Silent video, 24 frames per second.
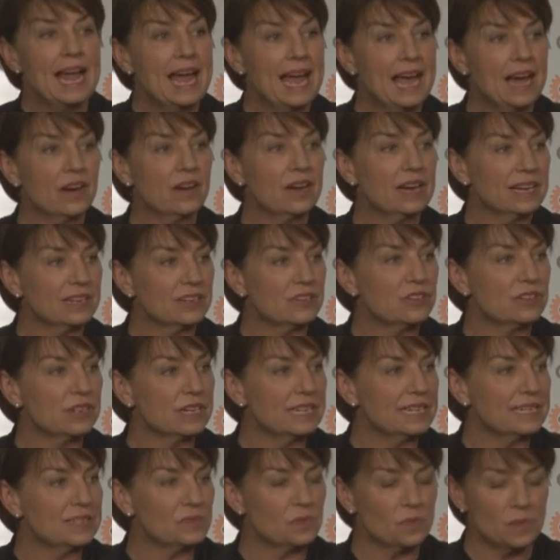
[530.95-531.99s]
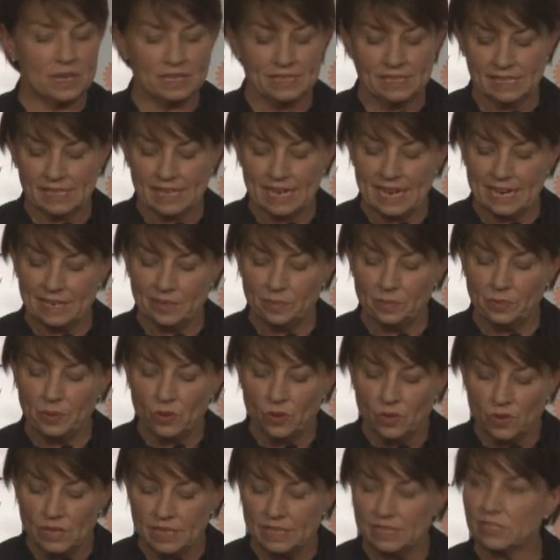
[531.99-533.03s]
our country is once again
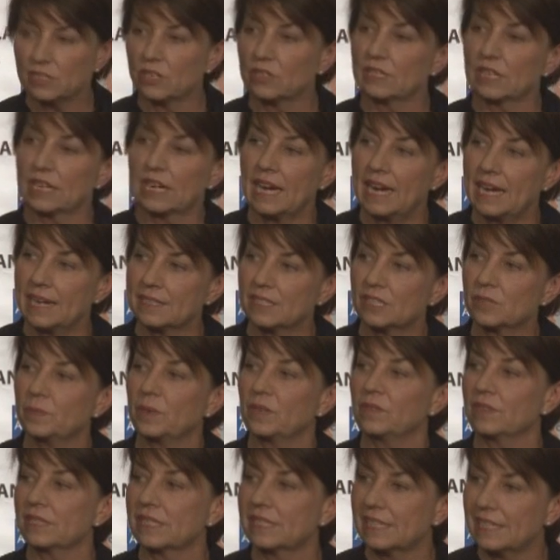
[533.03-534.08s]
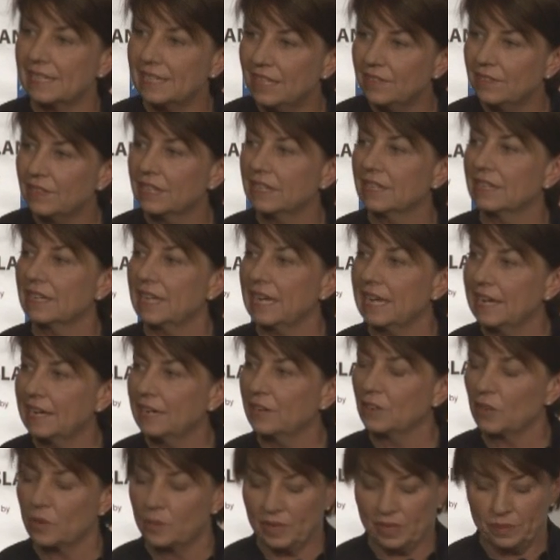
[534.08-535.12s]
poised on the cusp of a significant
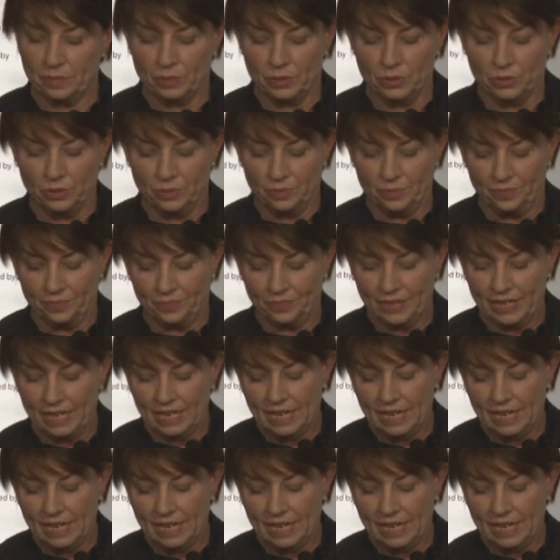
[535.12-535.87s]
economic boom.